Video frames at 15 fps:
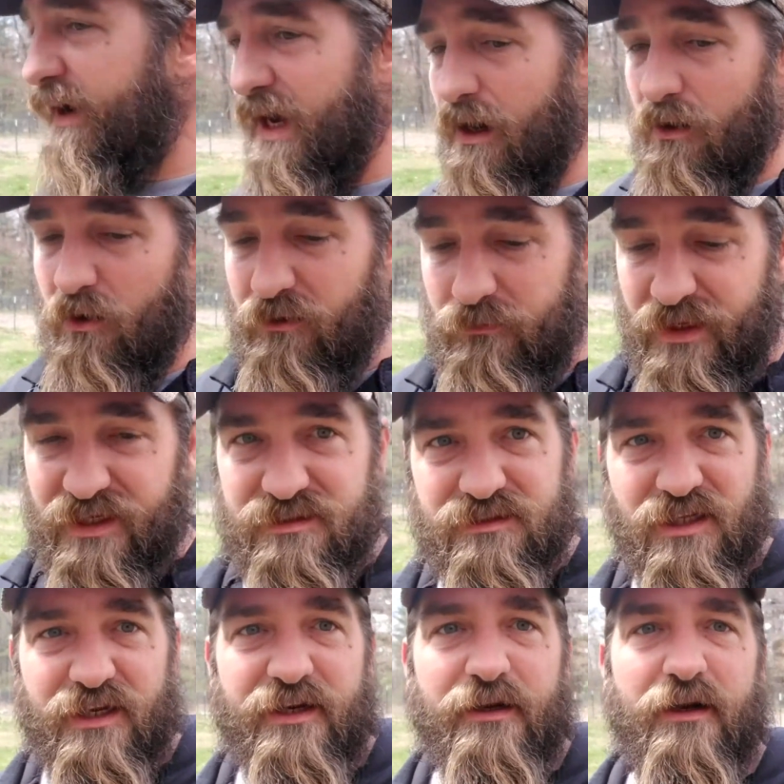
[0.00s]
got home last
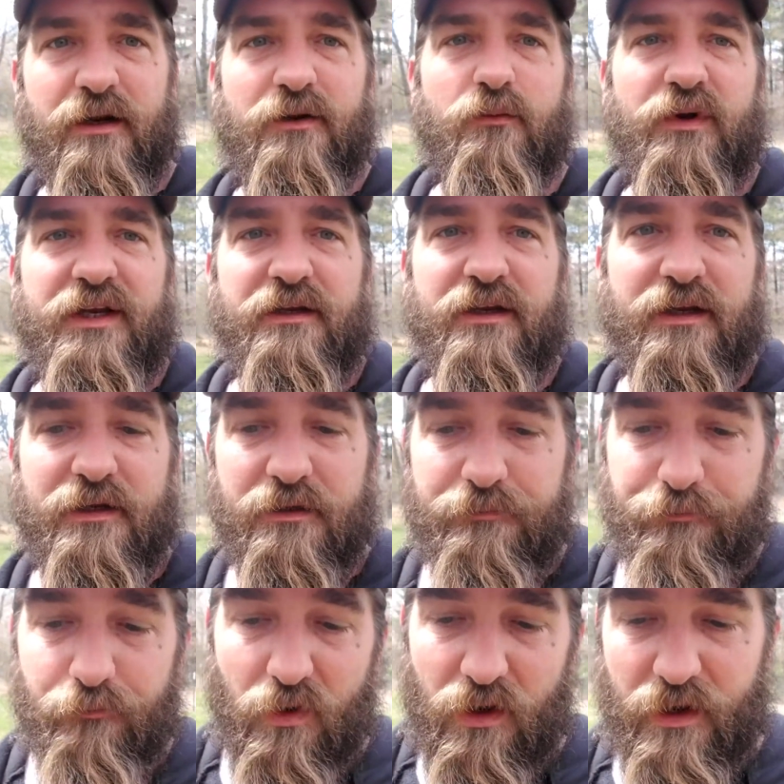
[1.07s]
night, we did
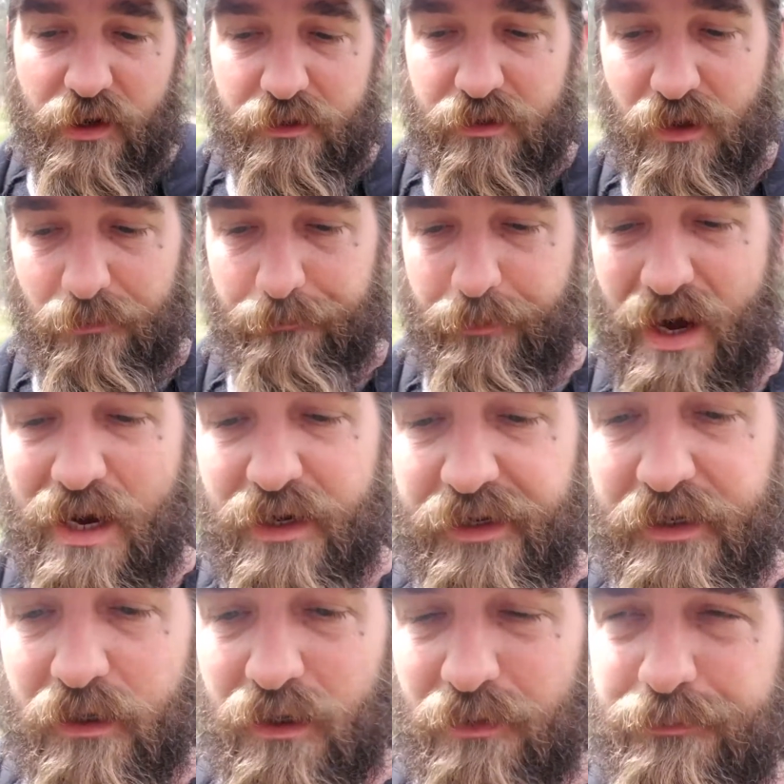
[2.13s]
end up
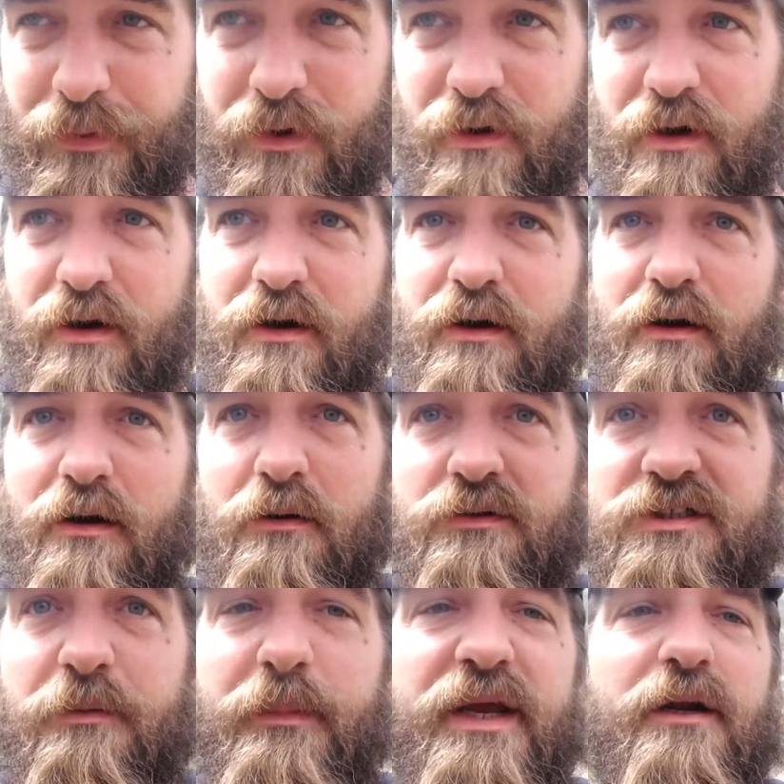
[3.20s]
potting up our
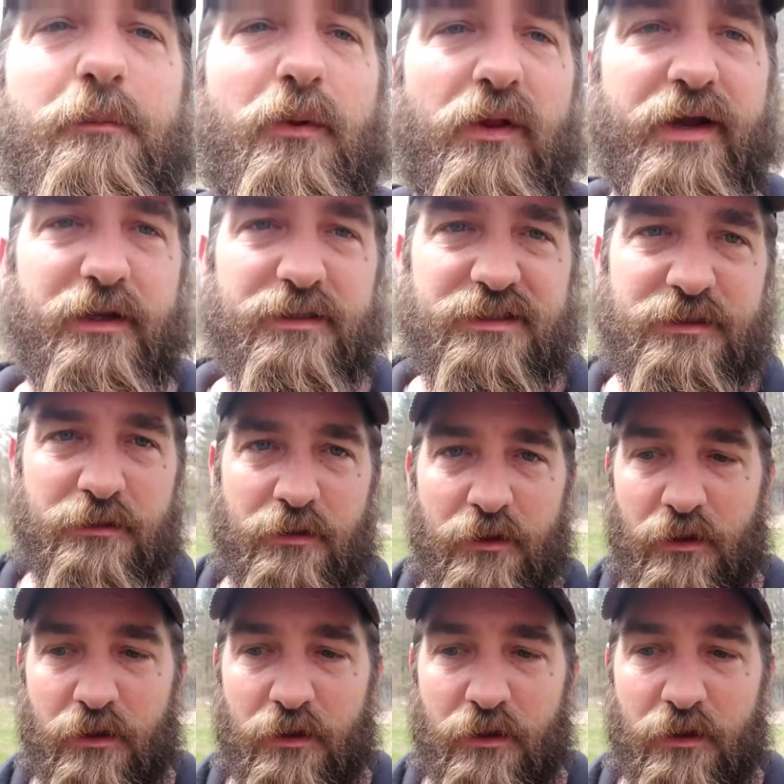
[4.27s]
tomato plants.